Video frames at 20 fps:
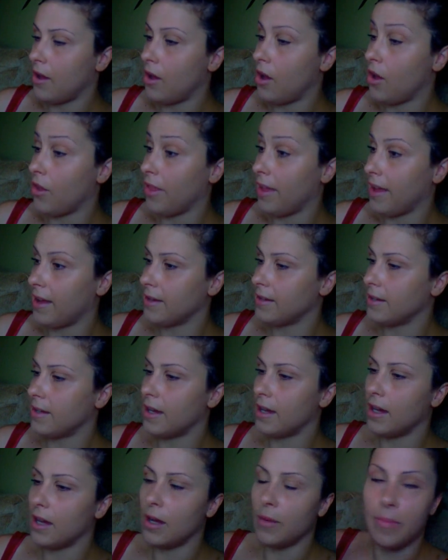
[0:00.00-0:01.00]
all that.
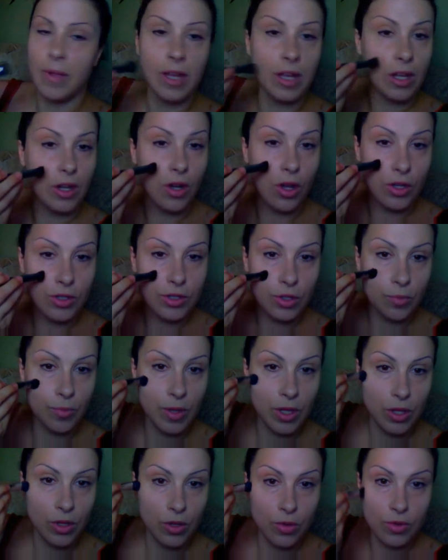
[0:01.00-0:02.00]
It can also
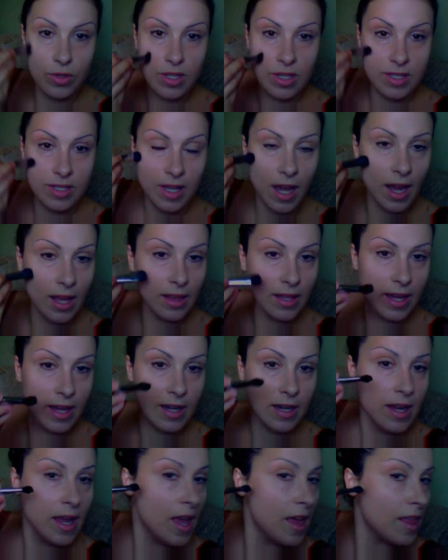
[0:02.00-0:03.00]
be used as
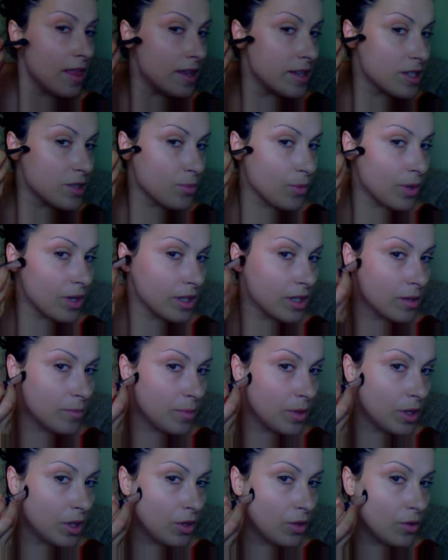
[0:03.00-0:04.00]
highlight. This one can
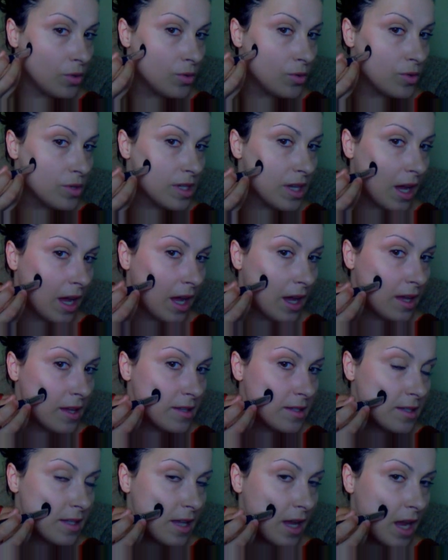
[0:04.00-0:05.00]
be used
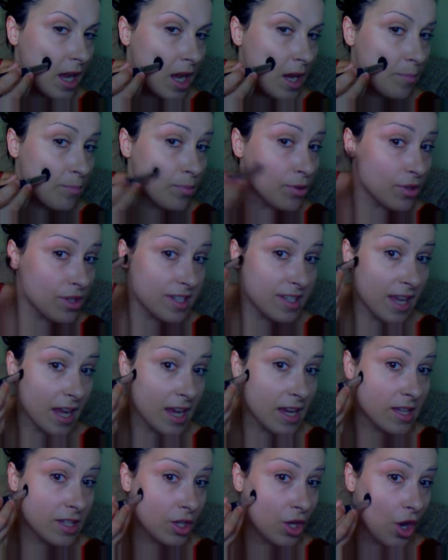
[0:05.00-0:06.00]
as a
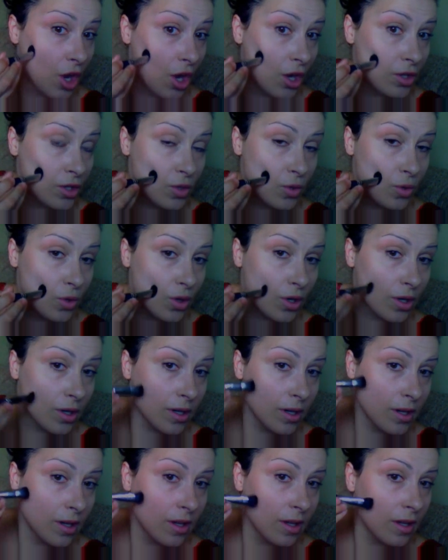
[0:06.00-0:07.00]
precise
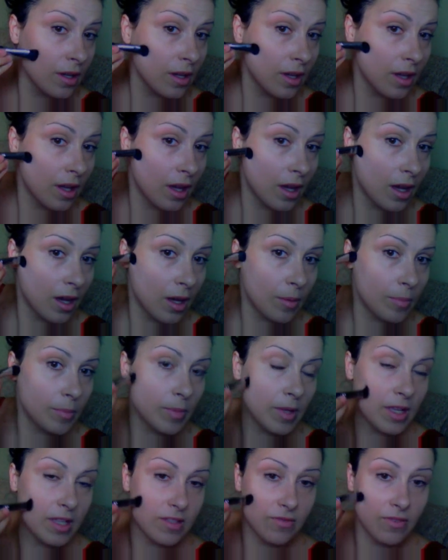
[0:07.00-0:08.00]
contour
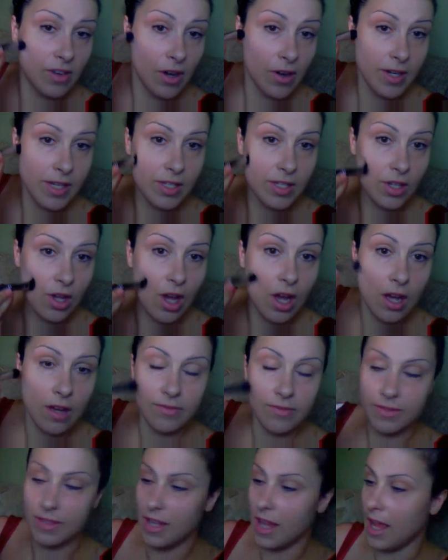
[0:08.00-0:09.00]
It's very
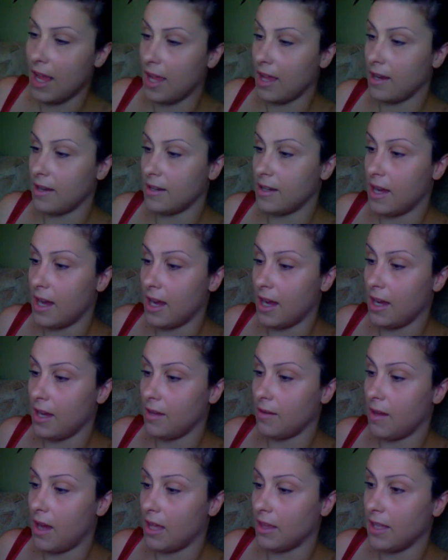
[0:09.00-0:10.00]
soft, and
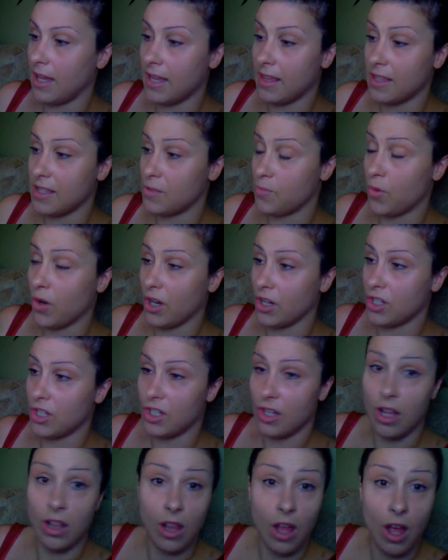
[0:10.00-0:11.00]
I like this brush a